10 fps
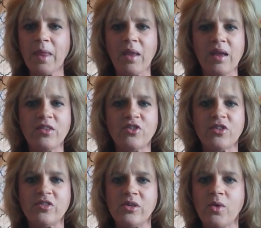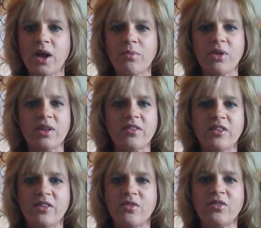it's just incredible.
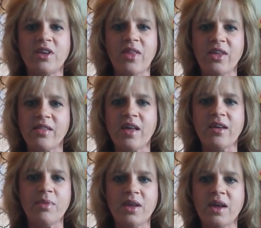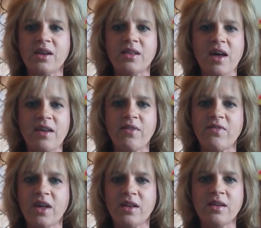There's nothing like being at a live
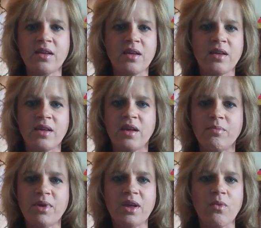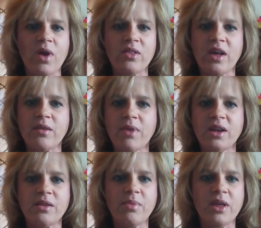event and being around
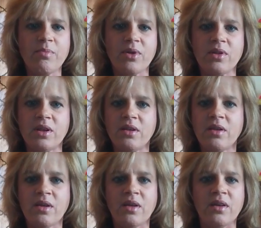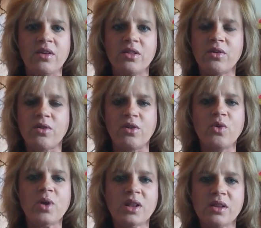like-minded people, and
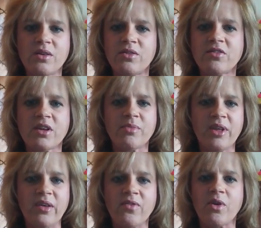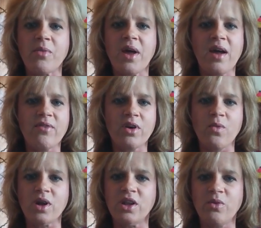you can learn something from
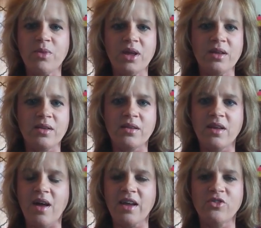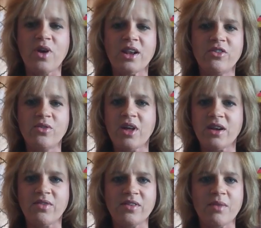everyone you meet. And I try to do
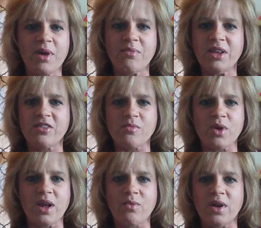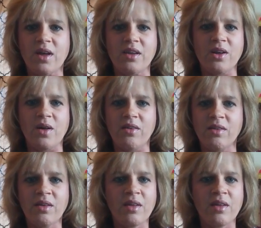that every time I meet someone. I'll